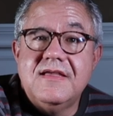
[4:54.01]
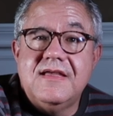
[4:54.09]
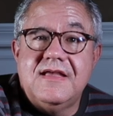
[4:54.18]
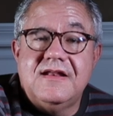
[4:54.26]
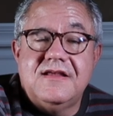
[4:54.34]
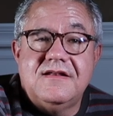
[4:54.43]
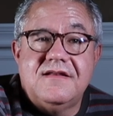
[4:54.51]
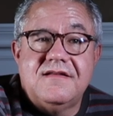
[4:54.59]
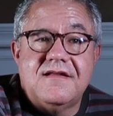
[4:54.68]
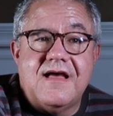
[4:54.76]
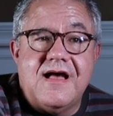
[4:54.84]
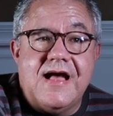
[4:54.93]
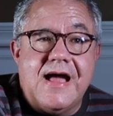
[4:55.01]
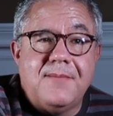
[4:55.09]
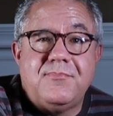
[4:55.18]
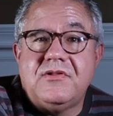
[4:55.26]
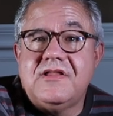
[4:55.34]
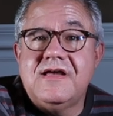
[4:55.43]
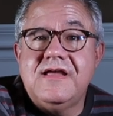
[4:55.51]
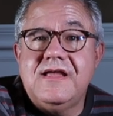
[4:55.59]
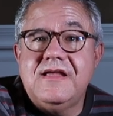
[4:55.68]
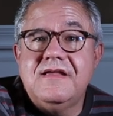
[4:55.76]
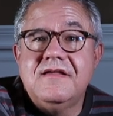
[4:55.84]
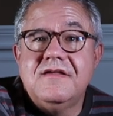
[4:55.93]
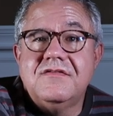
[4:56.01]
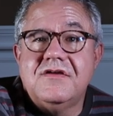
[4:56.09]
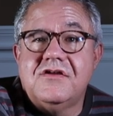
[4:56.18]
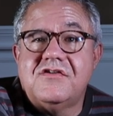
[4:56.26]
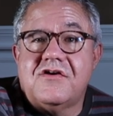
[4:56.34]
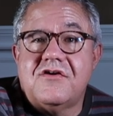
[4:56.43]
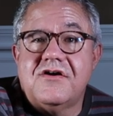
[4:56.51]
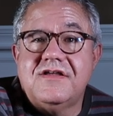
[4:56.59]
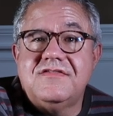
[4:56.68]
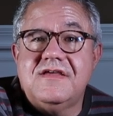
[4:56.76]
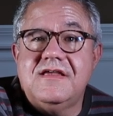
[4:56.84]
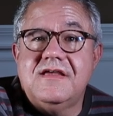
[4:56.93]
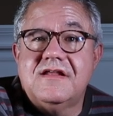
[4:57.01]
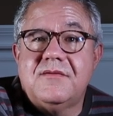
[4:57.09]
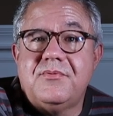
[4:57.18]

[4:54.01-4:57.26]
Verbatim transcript: And then I play the guitar at the end.